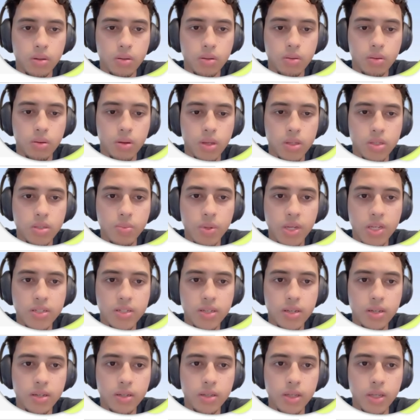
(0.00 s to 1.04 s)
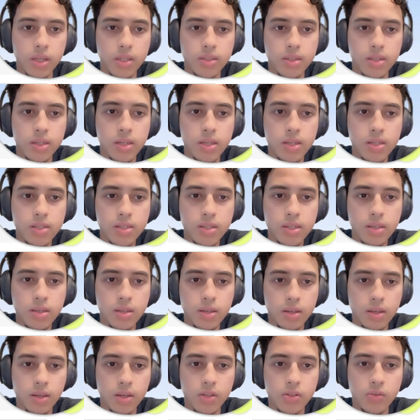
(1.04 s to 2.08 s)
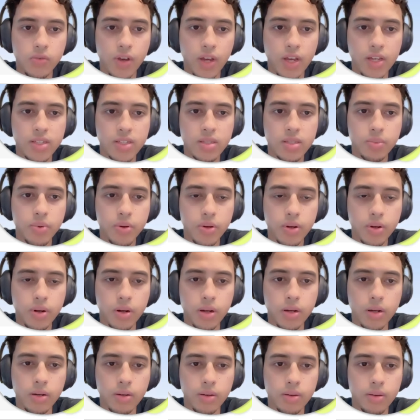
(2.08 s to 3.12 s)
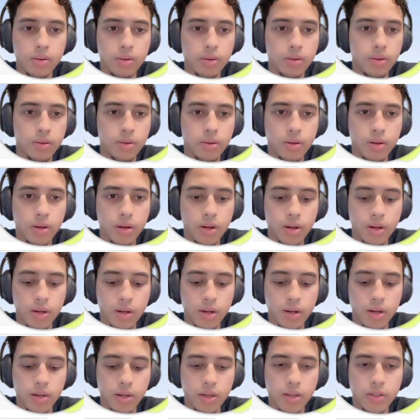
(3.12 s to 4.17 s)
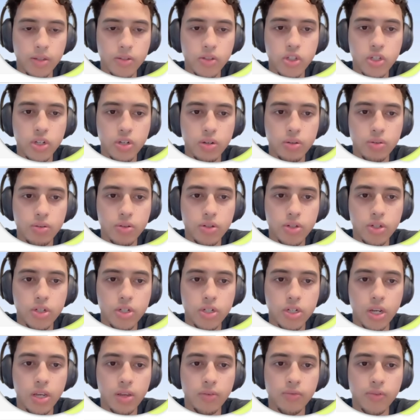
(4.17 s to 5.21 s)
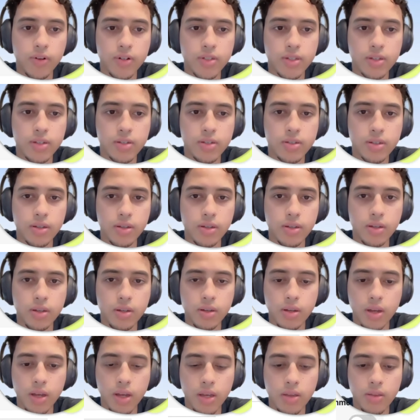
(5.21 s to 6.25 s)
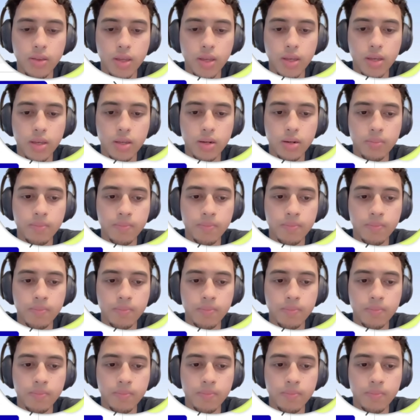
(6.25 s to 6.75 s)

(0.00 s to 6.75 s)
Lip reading: it's easy, it's fast to put on, it's chafe resistant, and then